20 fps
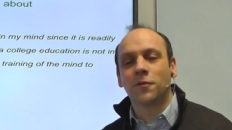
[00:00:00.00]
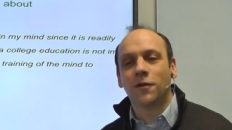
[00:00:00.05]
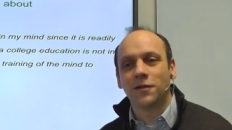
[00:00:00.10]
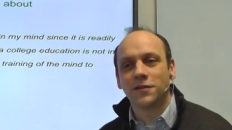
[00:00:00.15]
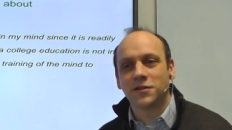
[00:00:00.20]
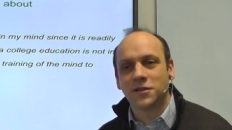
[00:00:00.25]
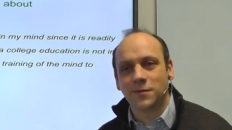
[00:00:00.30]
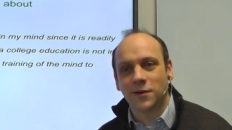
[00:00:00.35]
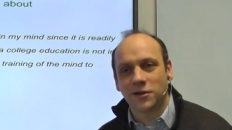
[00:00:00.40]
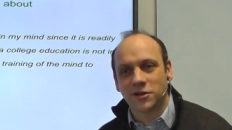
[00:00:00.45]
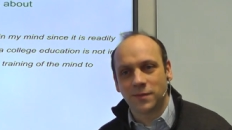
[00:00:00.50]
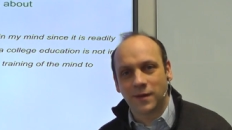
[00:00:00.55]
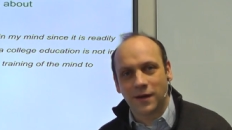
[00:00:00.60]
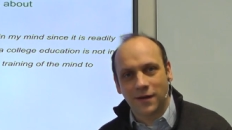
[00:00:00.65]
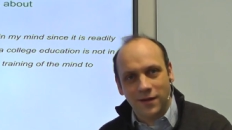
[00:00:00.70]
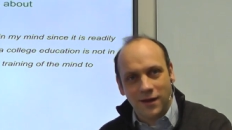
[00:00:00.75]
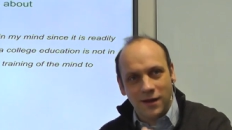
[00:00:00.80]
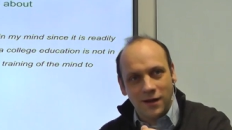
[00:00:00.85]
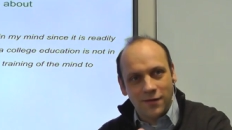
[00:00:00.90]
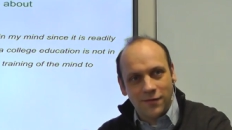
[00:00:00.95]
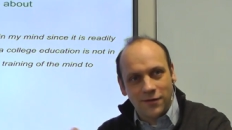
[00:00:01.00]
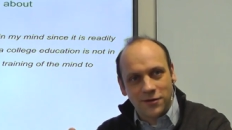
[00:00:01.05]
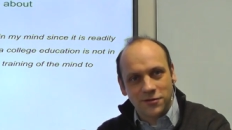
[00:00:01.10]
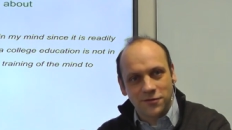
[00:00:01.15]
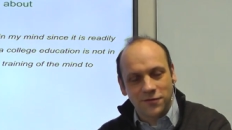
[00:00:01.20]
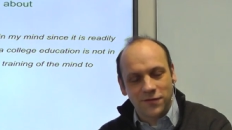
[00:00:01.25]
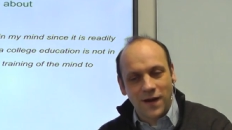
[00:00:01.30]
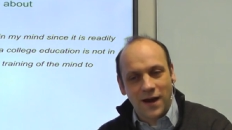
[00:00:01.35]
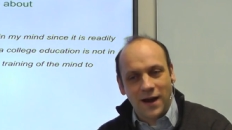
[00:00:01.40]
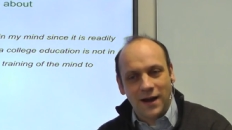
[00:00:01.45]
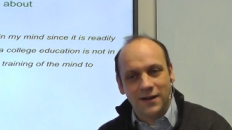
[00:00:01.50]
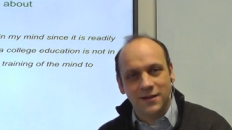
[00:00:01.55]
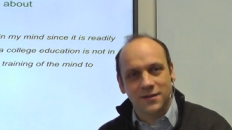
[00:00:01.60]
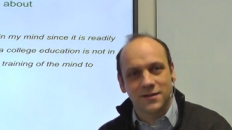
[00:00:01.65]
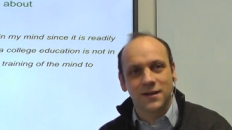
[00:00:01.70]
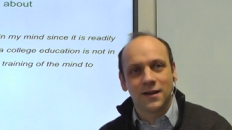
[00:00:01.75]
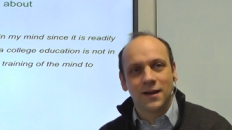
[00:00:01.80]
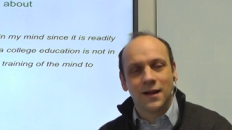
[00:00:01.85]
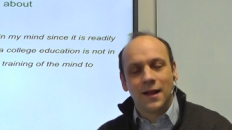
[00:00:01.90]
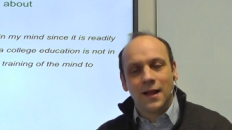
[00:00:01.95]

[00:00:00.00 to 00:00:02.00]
worrying too much about the individual facts.